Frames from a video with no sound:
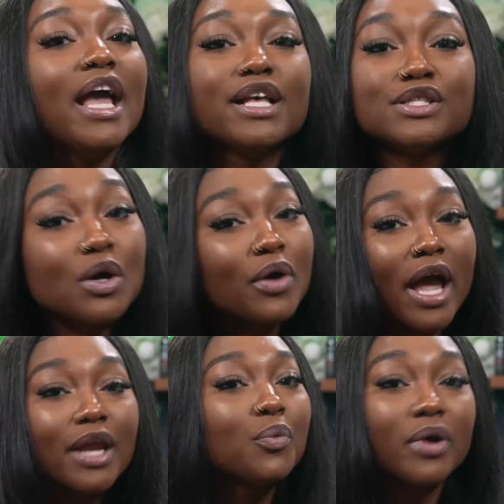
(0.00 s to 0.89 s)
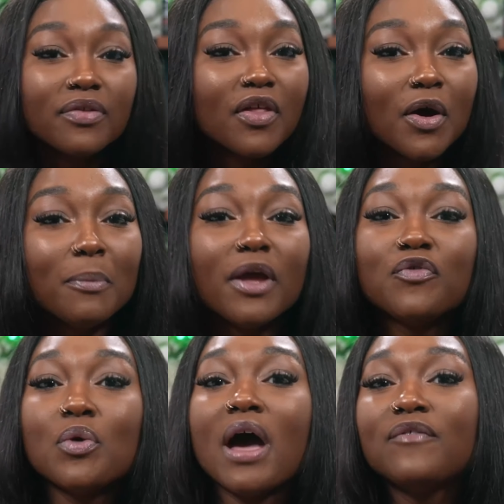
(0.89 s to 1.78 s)
It's okay to wear them if
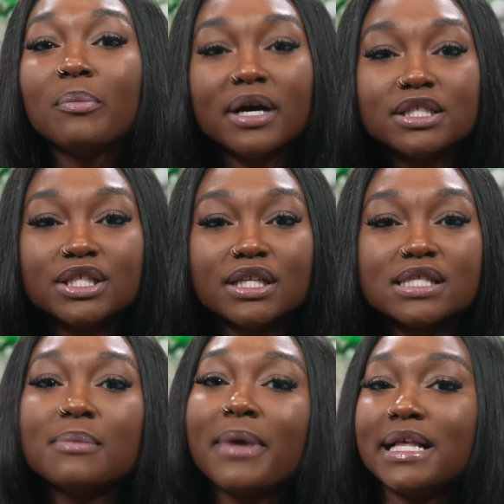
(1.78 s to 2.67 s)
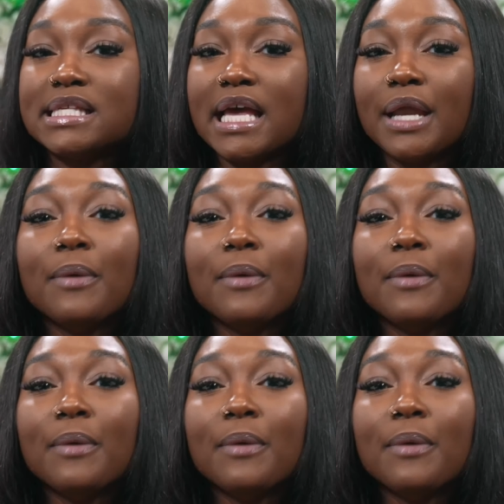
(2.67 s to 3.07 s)
you have a budget to maintain,